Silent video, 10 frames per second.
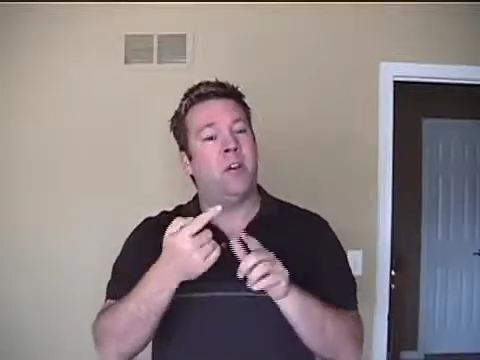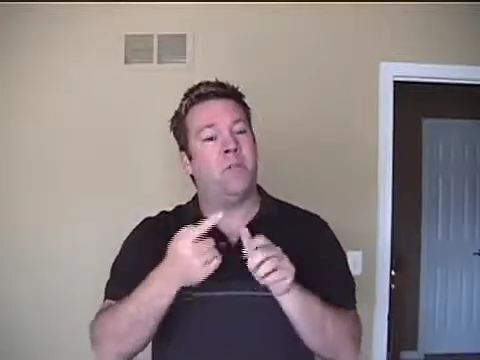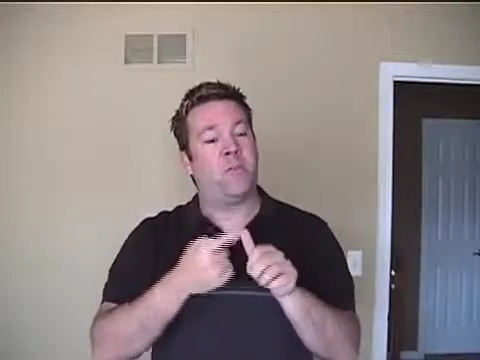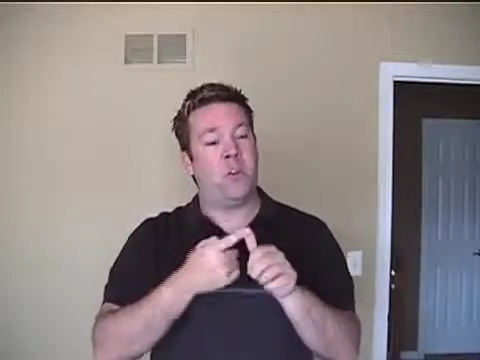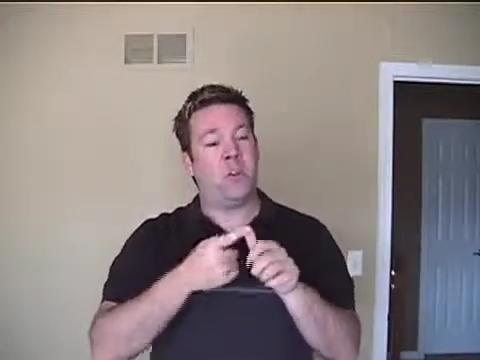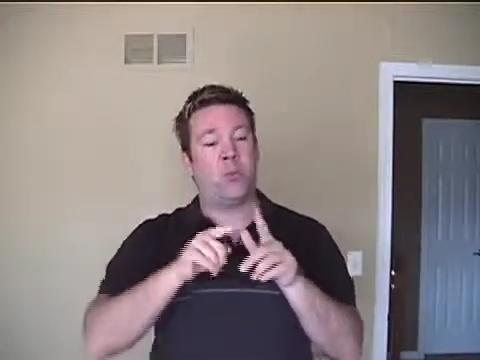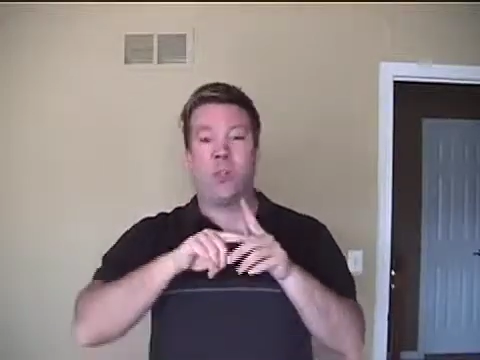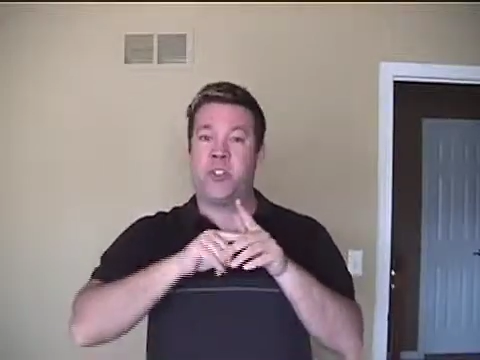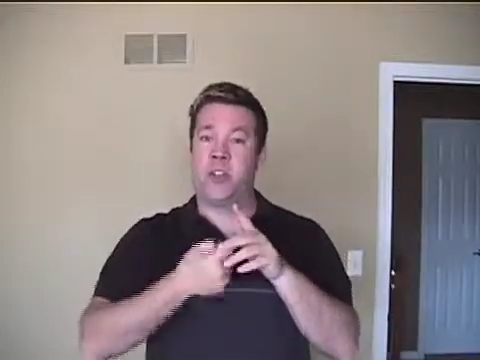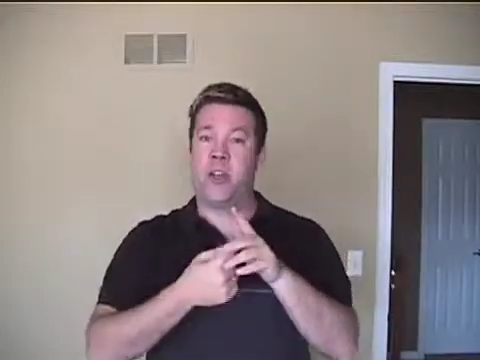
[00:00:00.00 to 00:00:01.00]
First,
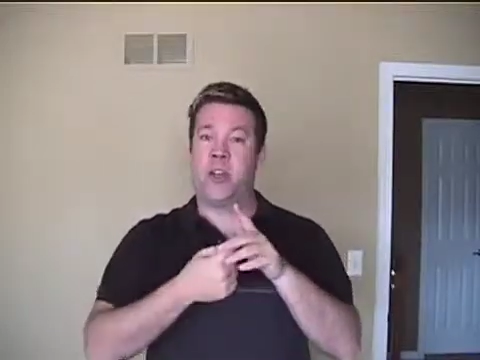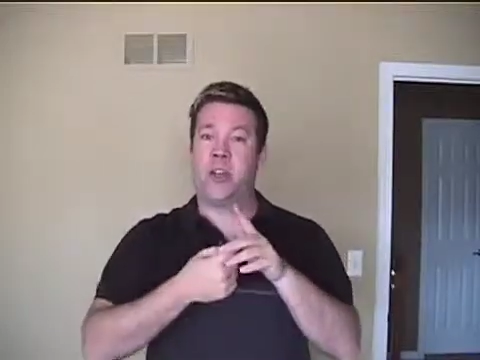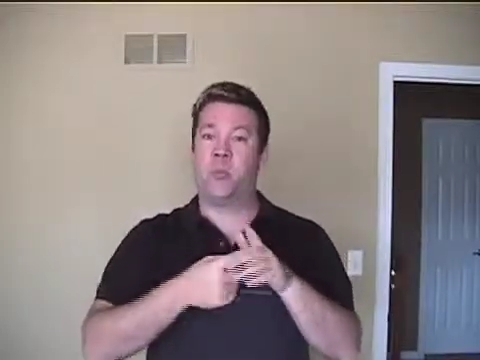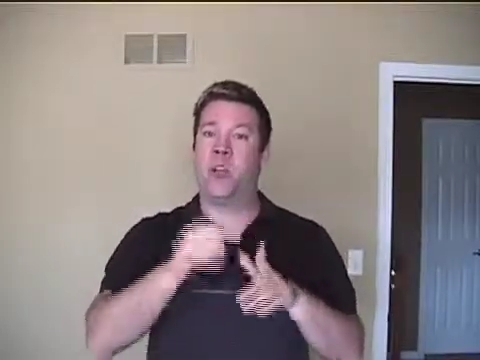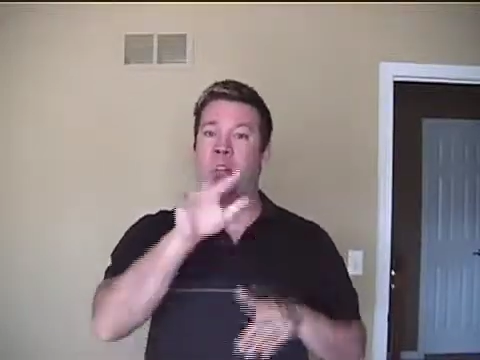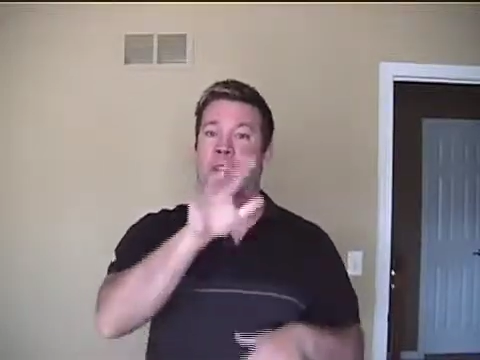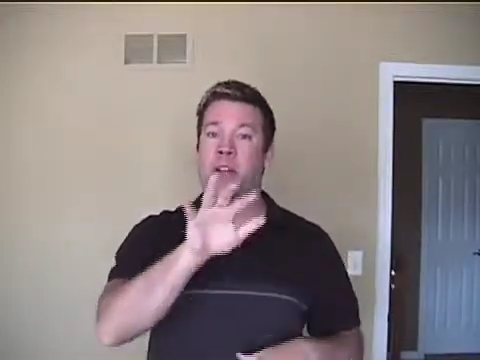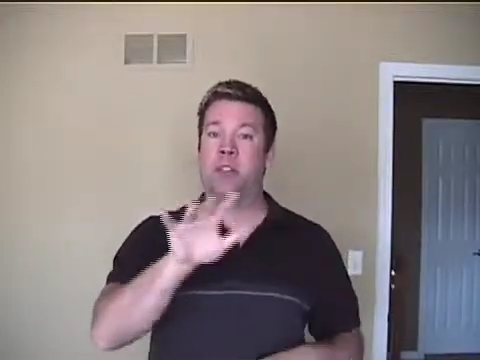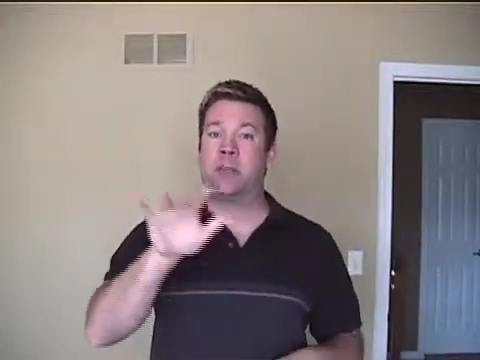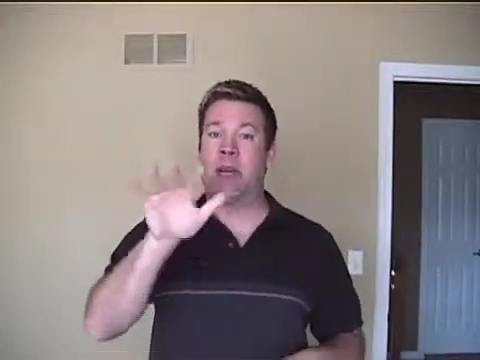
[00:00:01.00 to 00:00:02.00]
we're starting with
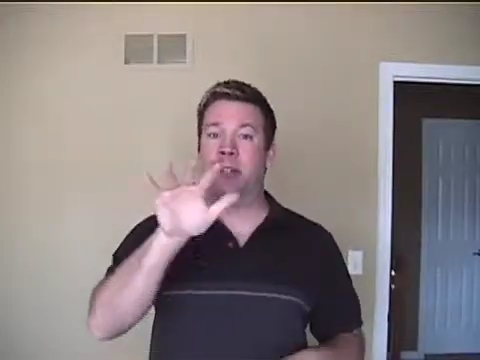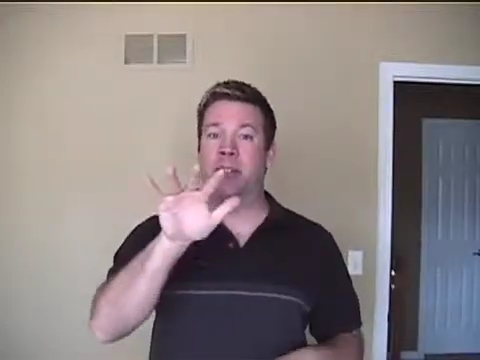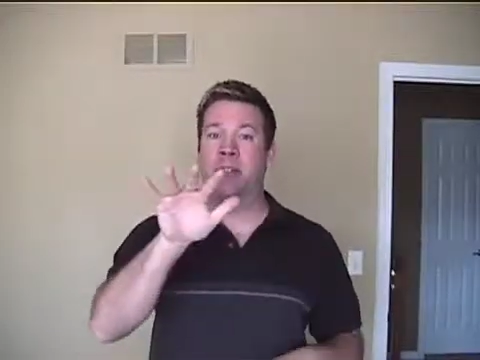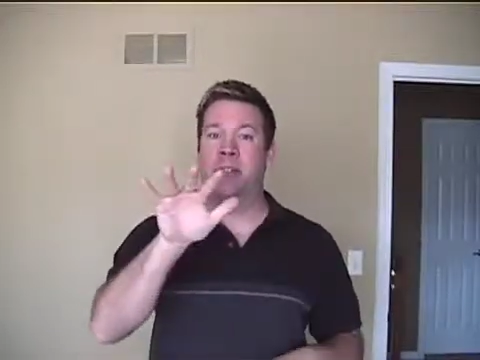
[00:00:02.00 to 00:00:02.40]
fingerspelling.